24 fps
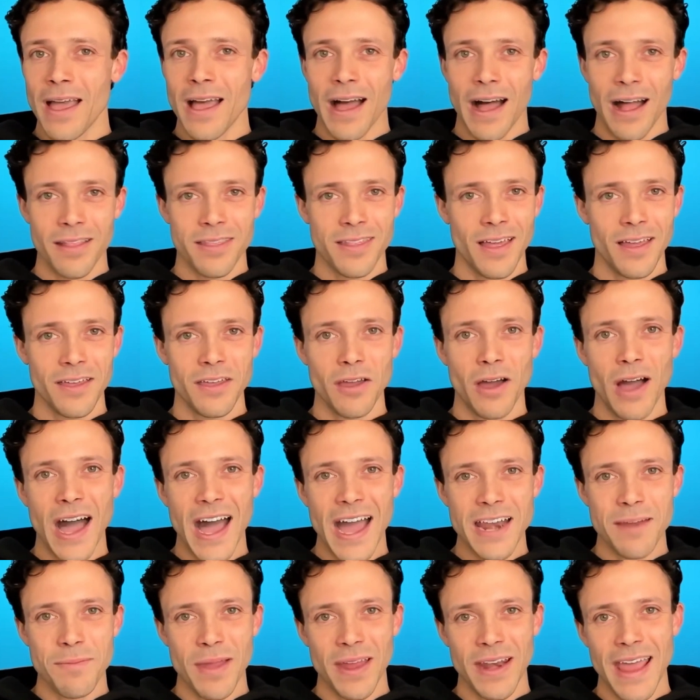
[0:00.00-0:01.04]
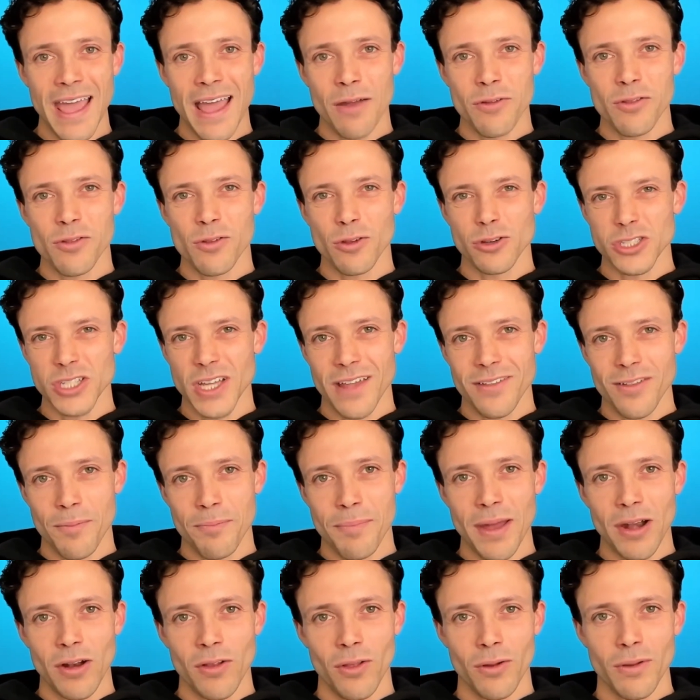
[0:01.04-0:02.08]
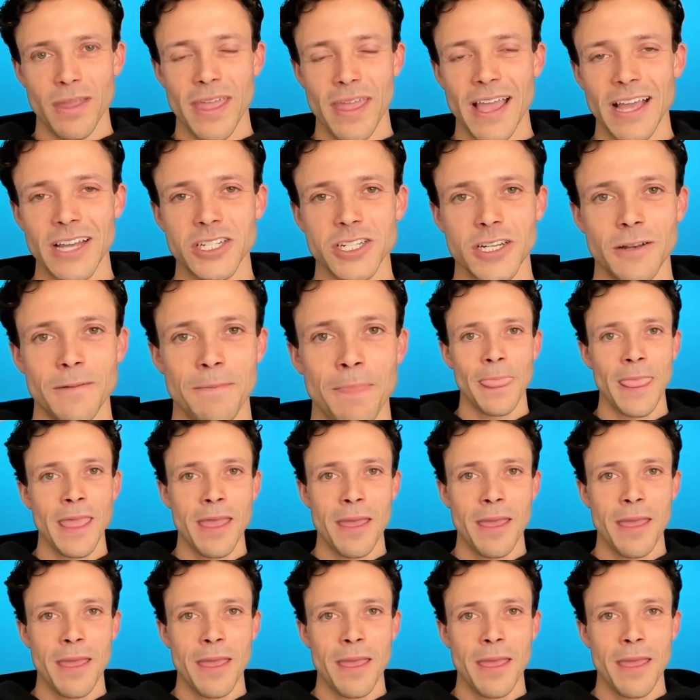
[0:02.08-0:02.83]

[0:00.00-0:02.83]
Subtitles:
I'll tell you, a high demand house usually has a better location,